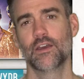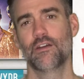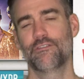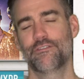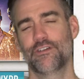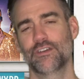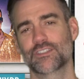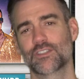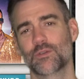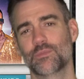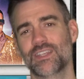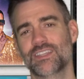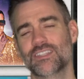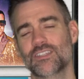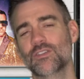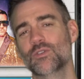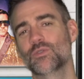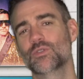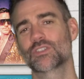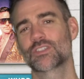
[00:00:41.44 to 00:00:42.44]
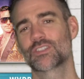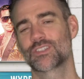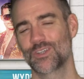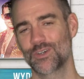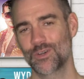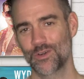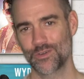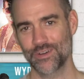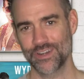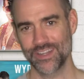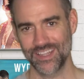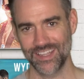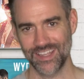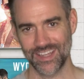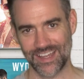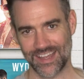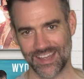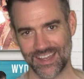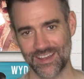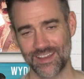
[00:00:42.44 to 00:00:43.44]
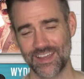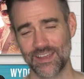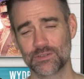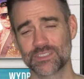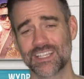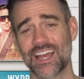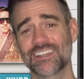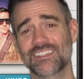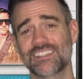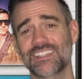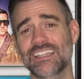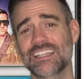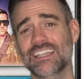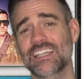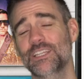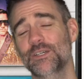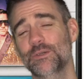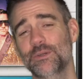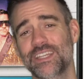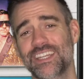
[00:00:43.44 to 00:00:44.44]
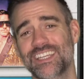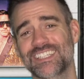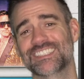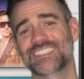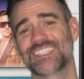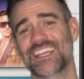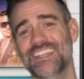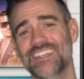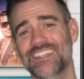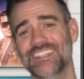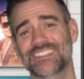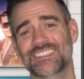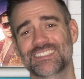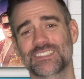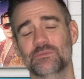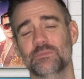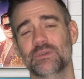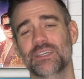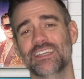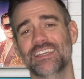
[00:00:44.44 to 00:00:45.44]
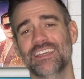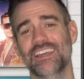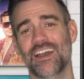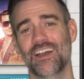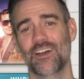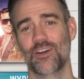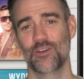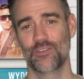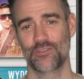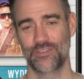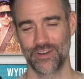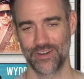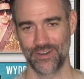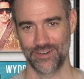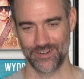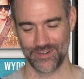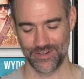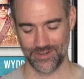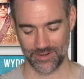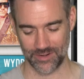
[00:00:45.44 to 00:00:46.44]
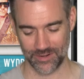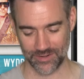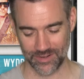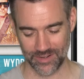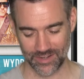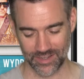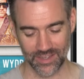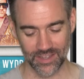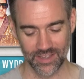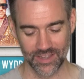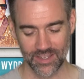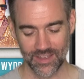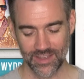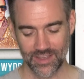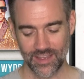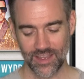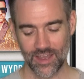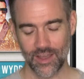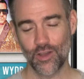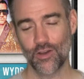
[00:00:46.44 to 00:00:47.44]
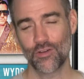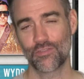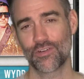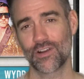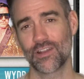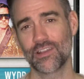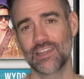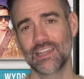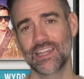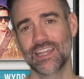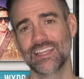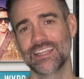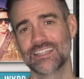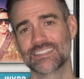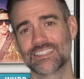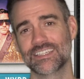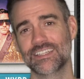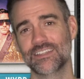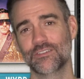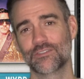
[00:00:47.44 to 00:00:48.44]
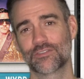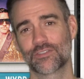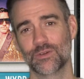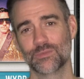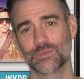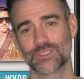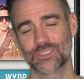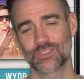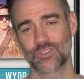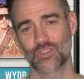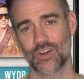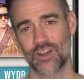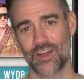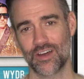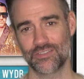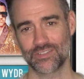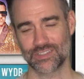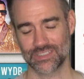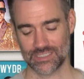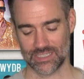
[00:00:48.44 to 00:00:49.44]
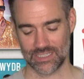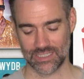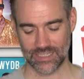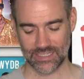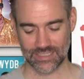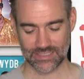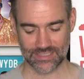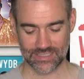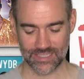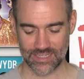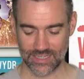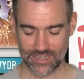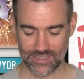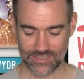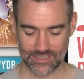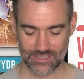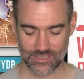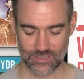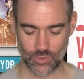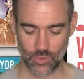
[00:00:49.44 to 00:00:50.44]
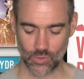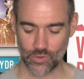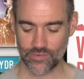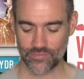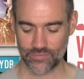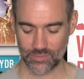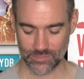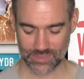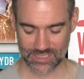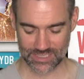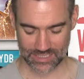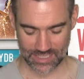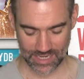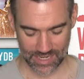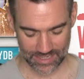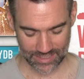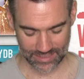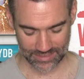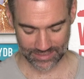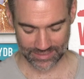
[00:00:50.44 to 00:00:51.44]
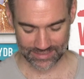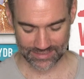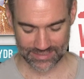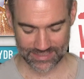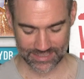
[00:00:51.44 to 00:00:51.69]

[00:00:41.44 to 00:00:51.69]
First up, this news story. Uh, it was actually Louis that sent this to me over on uh, over on LinkedIn from Strava's LinkedIn. It's a story from Cycling